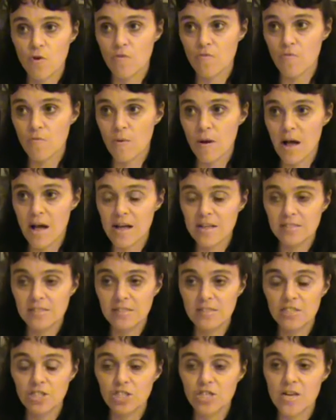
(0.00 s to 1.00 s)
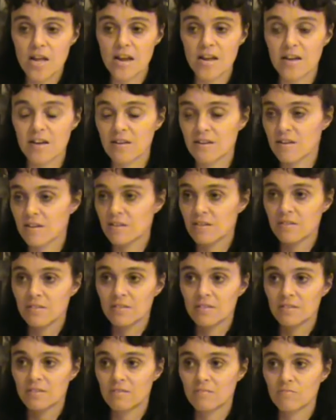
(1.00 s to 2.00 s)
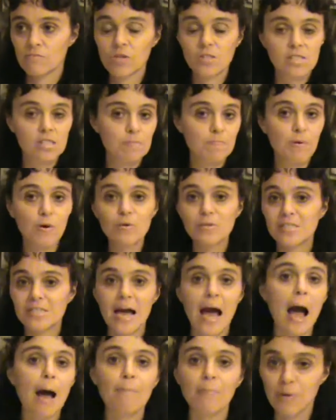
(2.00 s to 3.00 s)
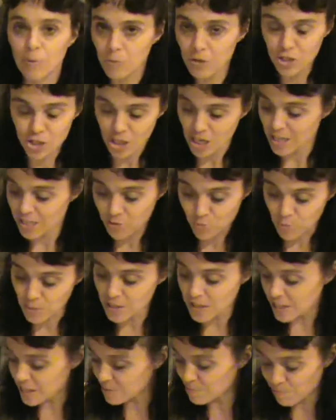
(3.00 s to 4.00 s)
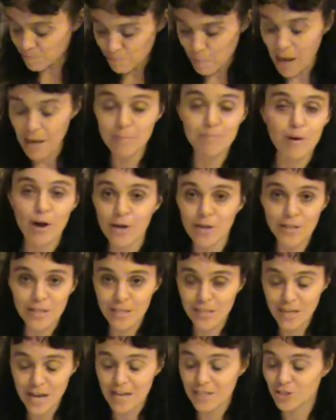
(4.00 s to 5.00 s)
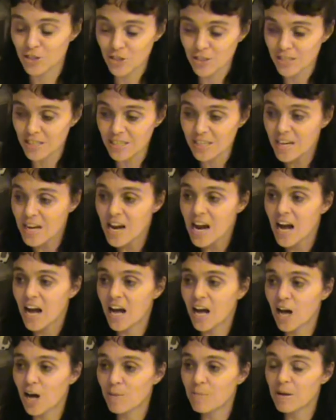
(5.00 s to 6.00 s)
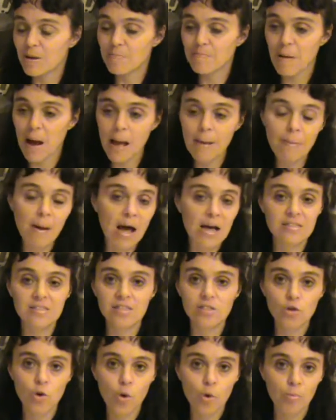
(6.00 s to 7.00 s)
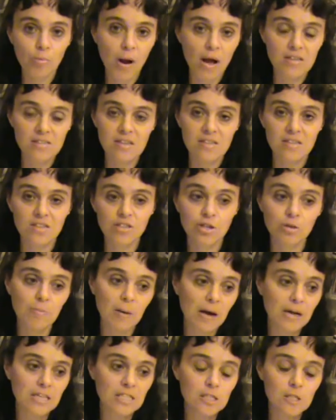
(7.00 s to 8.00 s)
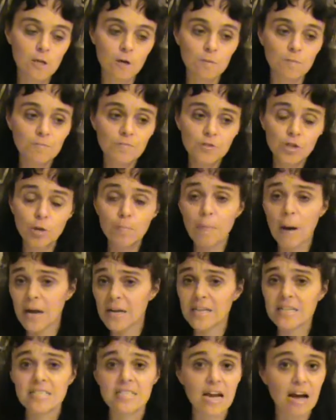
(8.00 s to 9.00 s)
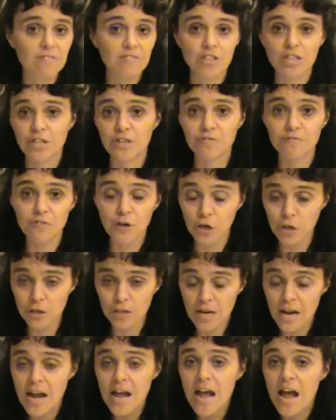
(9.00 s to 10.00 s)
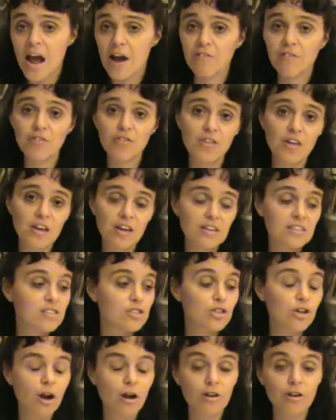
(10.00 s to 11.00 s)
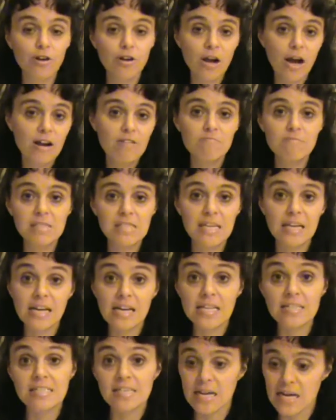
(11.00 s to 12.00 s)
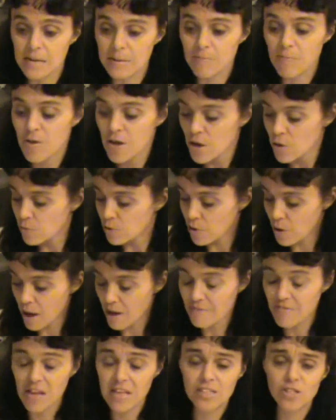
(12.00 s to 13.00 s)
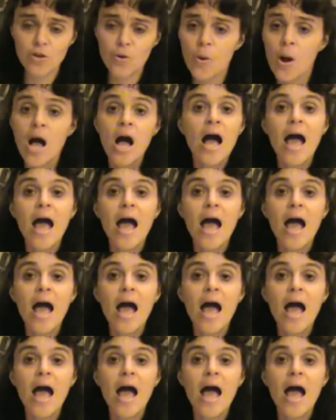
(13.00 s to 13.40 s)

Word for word: overrides the genetic what's supposed to happen, which is really mind-boggling actually. Um, it bypasses a whole process in your body, so your body doesn't have to convert everything because you do not you're kind of missing an enzyme when you have that. So